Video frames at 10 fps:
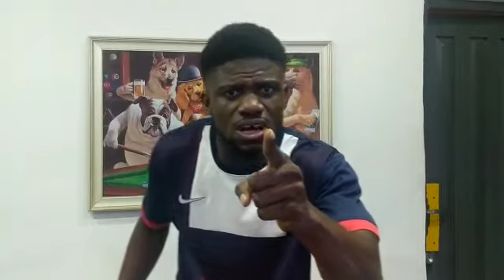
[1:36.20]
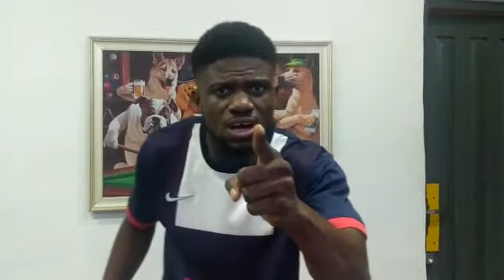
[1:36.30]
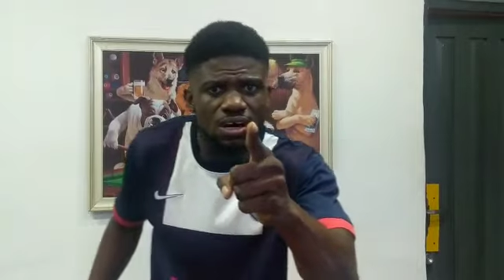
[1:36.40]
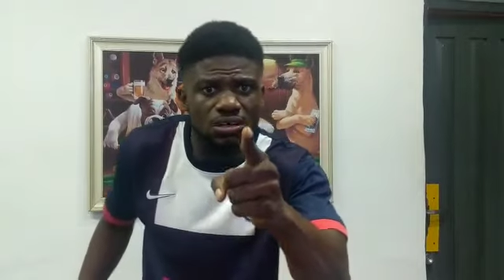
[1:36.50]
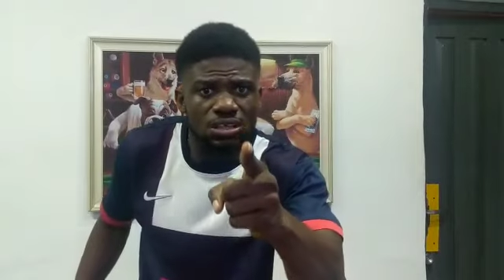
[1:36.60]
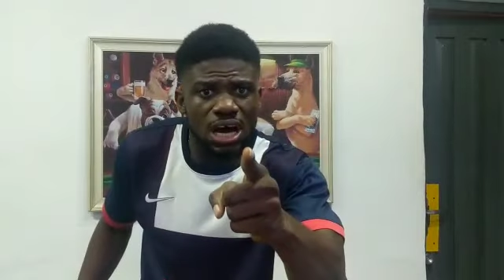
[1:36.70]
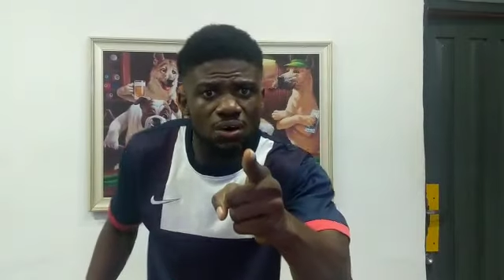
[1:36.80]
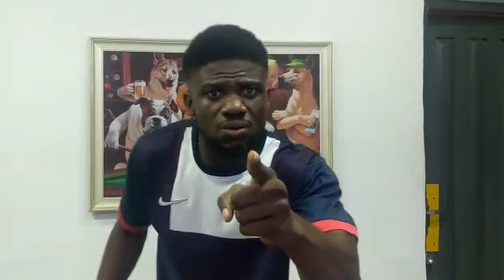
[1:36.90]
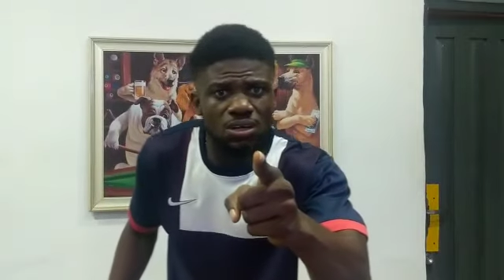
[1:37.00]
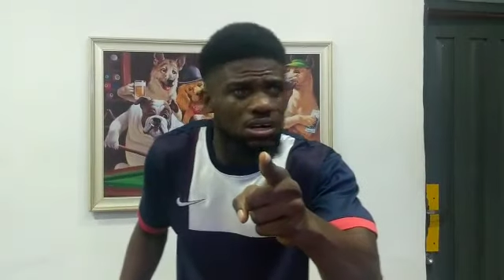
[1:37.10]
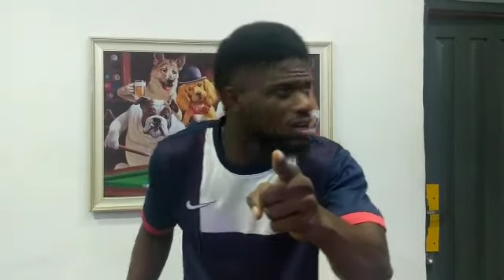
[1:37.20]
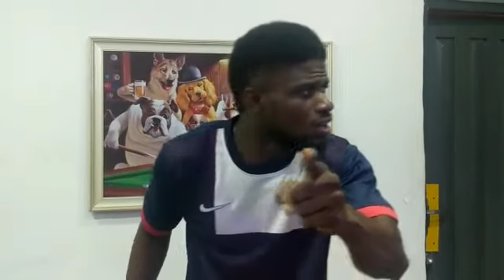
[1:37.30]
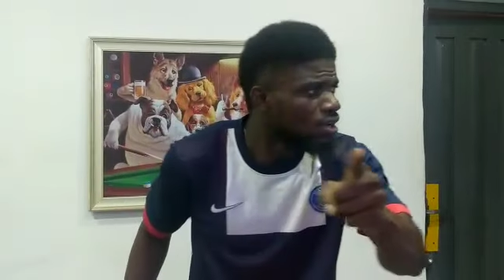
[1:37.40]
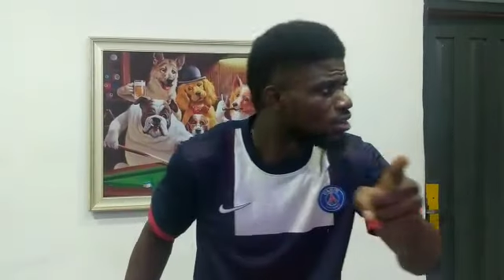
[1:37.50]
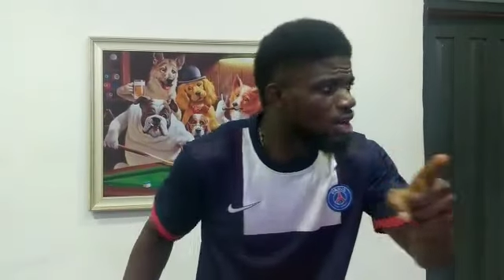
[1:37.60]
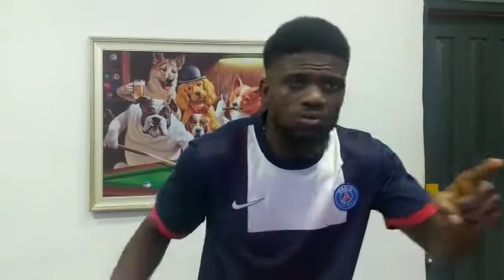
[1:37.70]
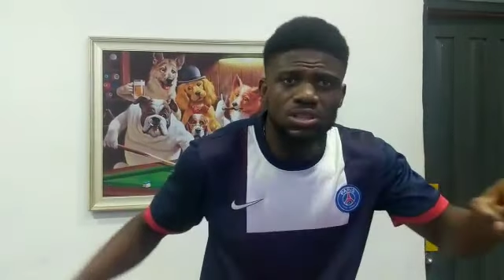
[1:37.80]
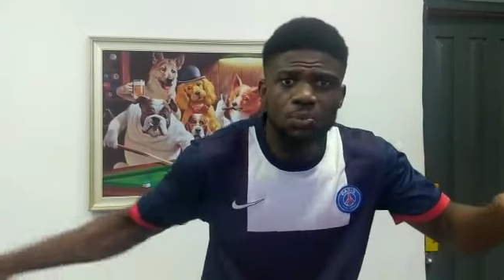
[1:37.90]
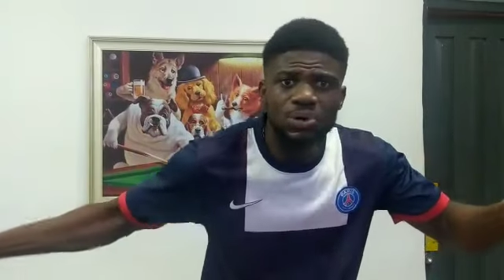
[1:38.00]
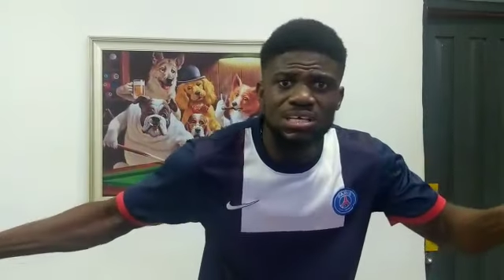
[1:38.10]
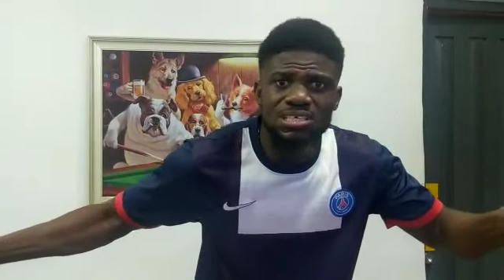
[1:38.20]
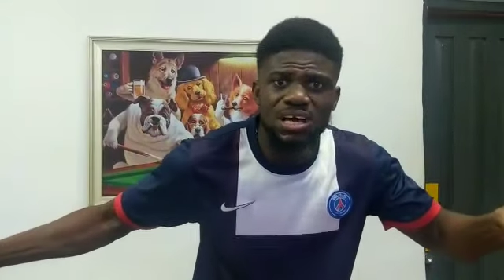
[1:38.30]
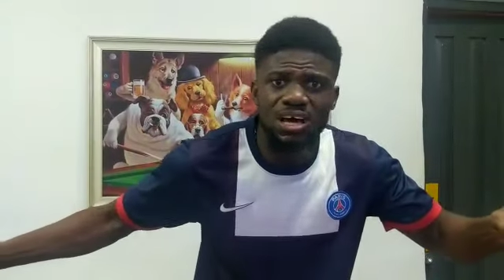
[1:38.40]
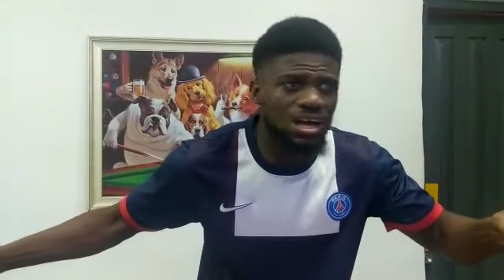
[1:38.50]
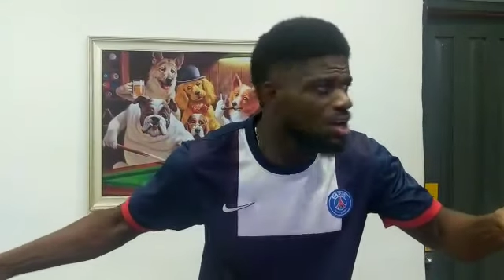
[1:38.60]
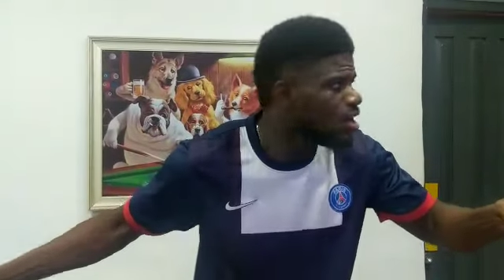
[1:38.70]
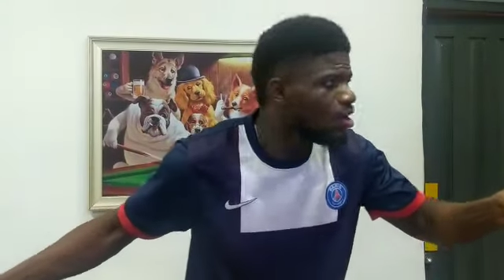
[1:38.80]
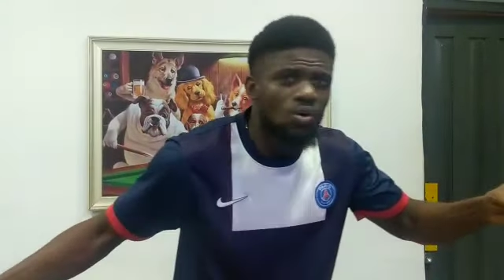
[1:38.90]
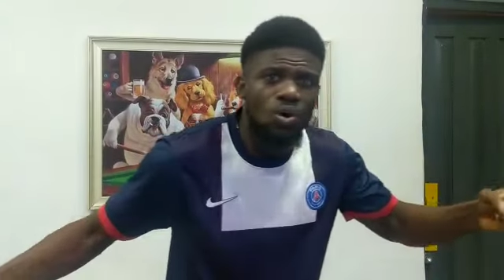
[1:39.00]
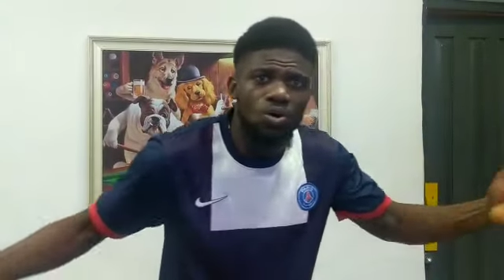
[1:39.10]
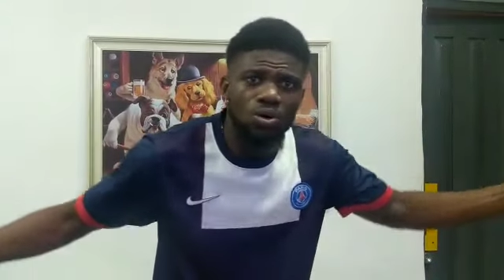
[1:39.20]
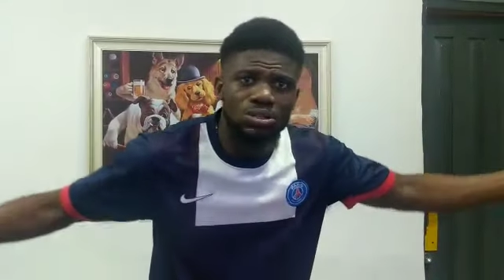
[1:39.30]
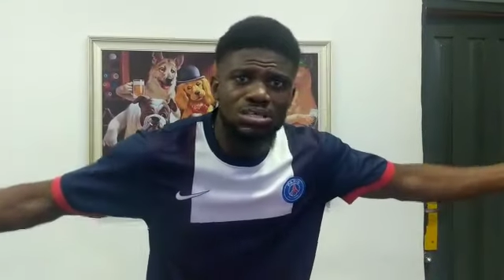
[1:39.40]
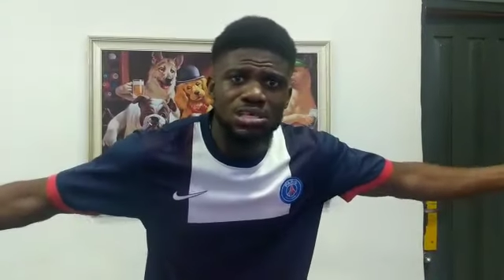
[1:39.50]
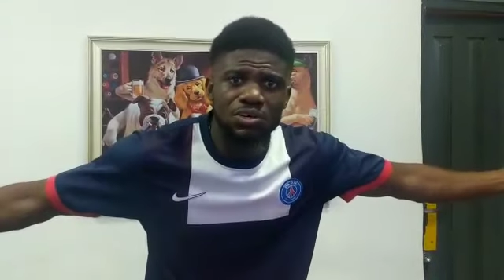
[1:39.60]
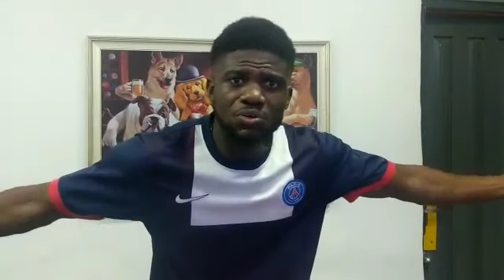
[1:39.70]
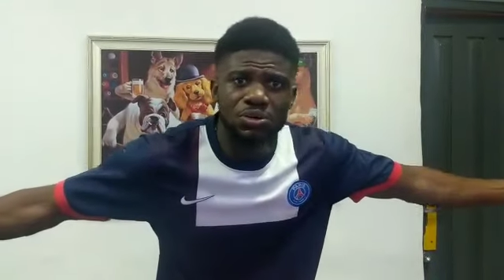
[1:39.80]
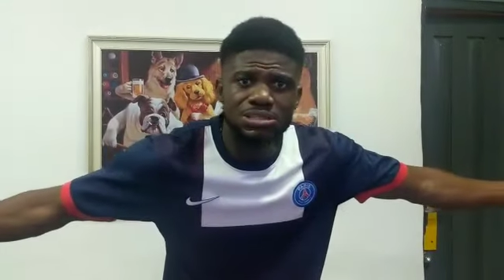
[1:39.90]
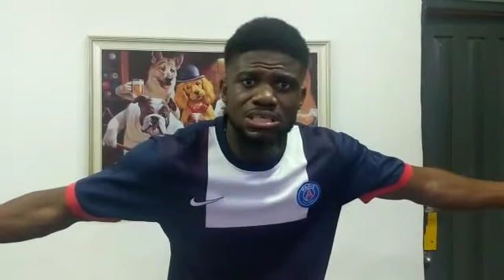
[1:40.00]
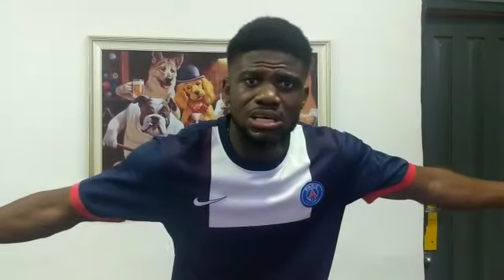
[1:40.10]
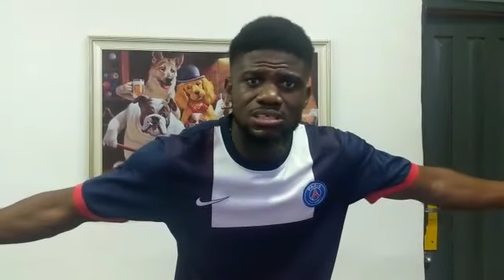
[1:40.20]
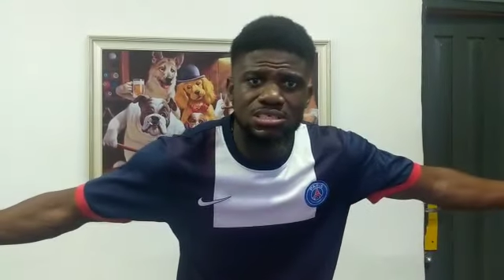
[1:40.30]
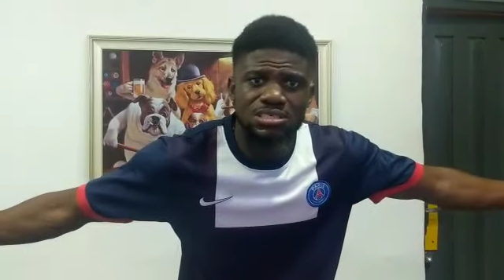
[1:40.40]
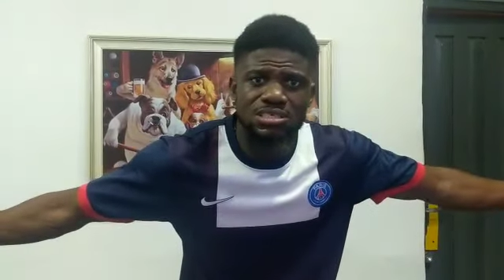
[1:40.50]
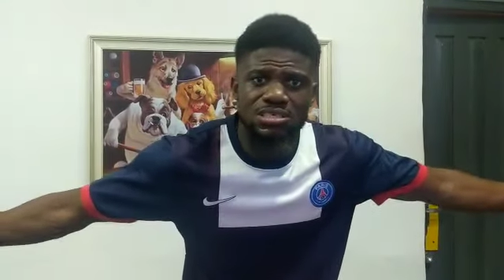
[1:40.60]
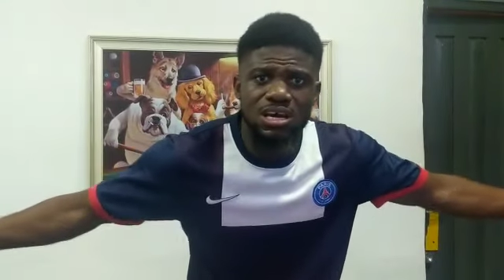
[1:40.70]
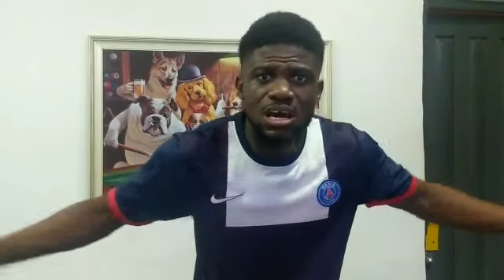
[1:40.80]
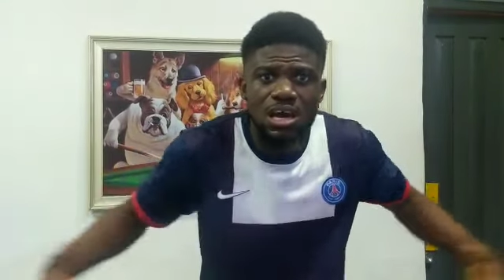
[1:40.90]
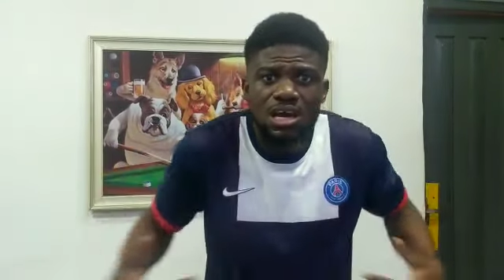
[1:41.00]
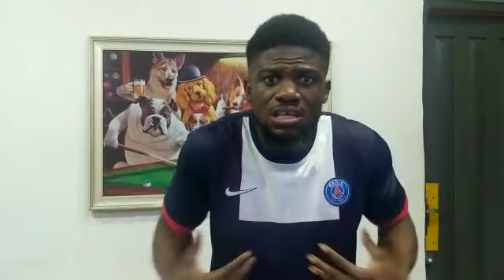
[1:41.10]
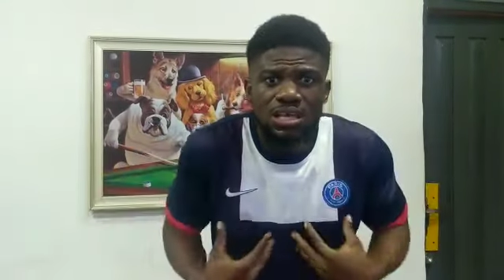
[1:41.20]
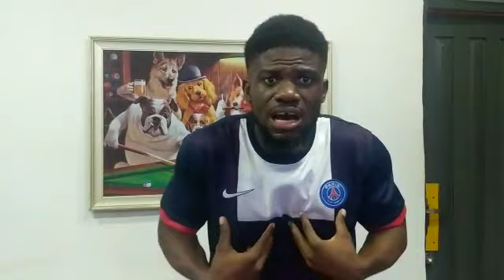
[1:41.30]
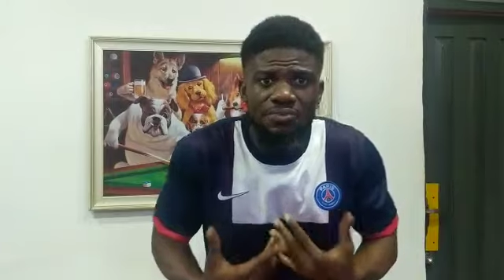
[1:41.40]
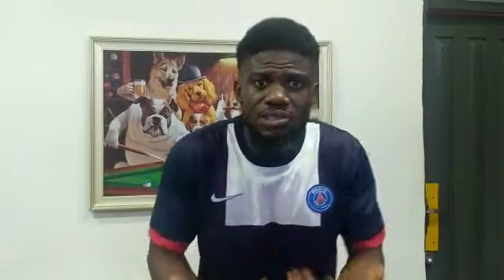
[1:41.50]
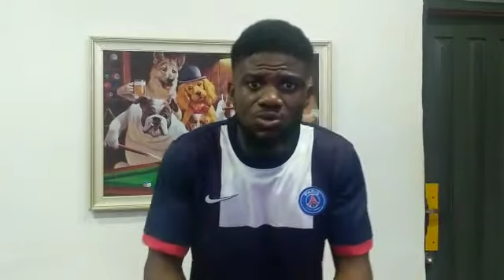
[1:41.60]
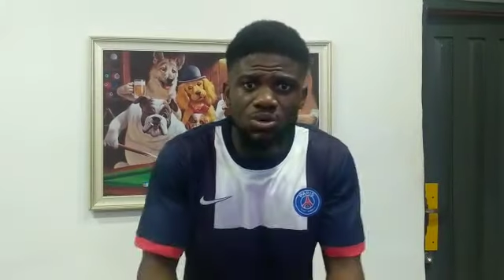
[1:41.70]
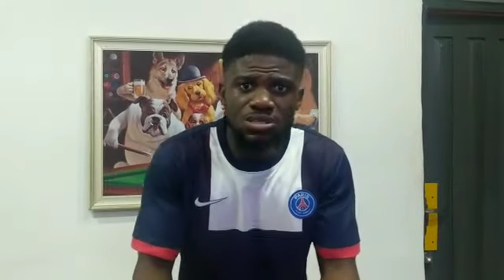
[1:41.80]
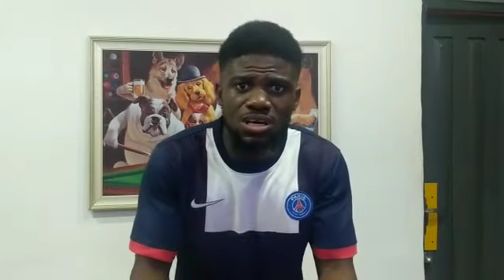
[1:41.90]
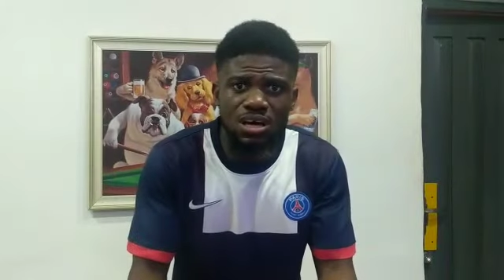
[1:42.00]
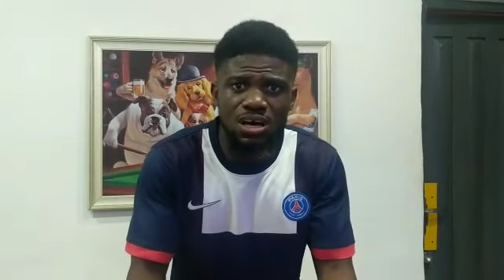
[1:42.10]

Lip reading: Now the police, all the security agencies, they after us.